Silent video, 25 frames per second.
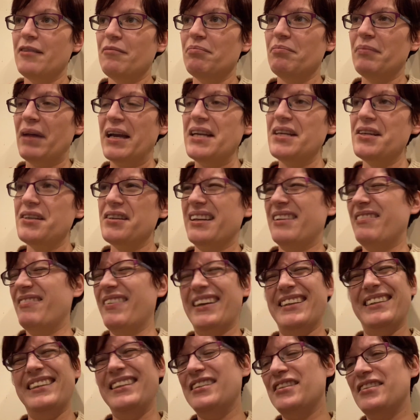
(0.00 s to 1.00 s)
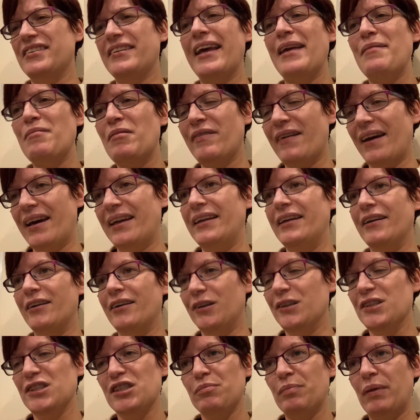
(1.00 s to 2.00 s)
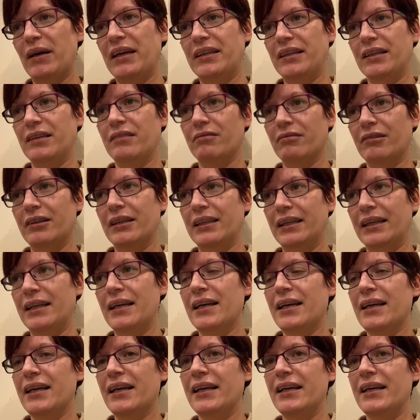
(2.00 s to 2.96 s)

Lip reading: in fact it's the same with any horse bedding really,